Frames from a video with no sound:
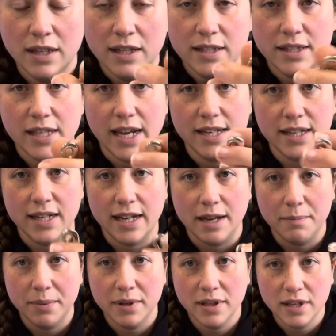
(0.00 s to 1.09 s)
tighten it
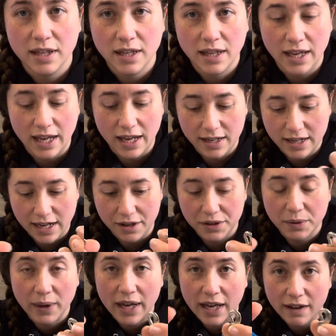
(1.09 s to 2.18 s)
up, and now
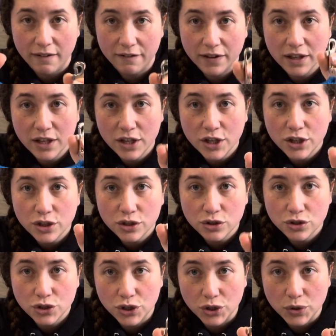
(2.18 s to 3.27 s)
you have
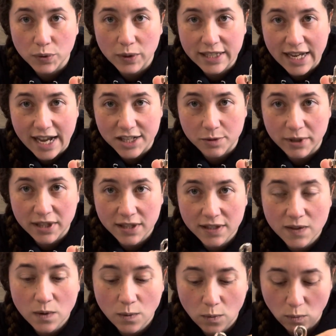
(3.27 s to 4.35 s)
two
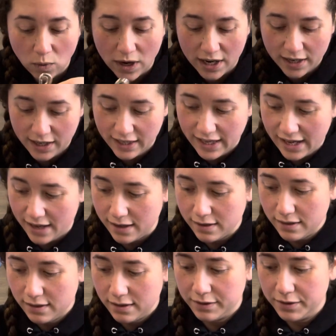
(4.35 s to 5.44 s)
attachments. One,
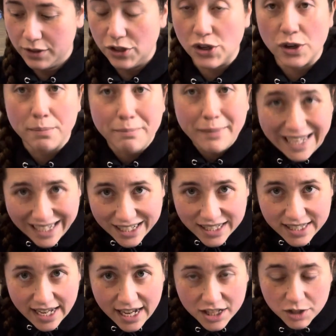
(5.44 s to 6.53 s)
again, your main
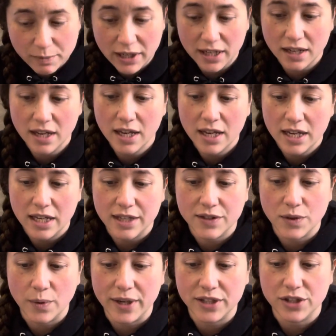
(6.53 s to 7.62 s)
attachment is
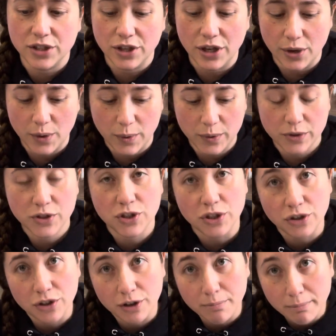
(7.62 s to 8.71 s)
going to go
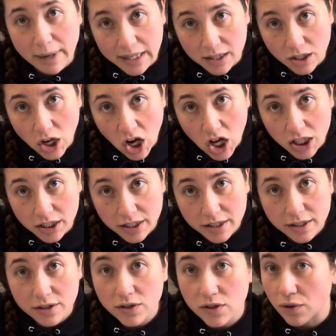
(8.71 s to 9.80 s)
to your main collar.
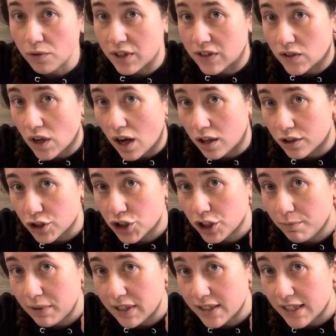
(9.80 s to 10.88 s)
So this collar
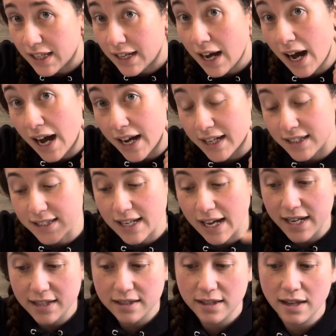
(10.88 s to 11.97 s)
should be sitting high and
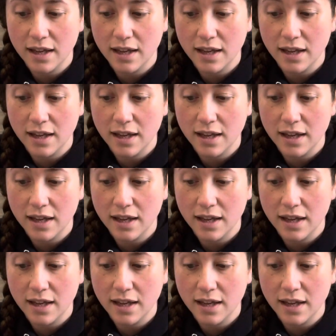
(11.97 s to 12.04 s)
tight,